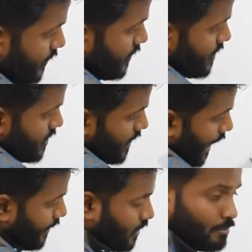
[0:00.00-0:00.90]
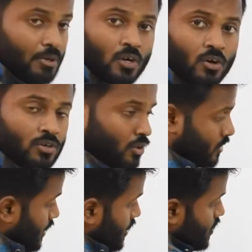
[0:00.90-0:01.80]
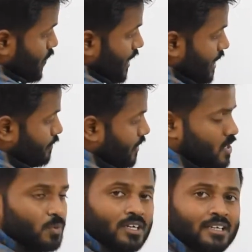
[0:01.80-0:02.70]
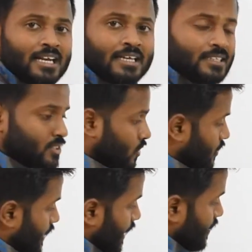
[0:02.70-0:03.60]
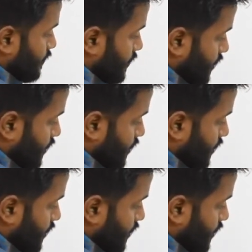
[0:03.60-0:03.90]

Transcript: this is carry number or not. So 8 plus 1, 9 is not a carry number.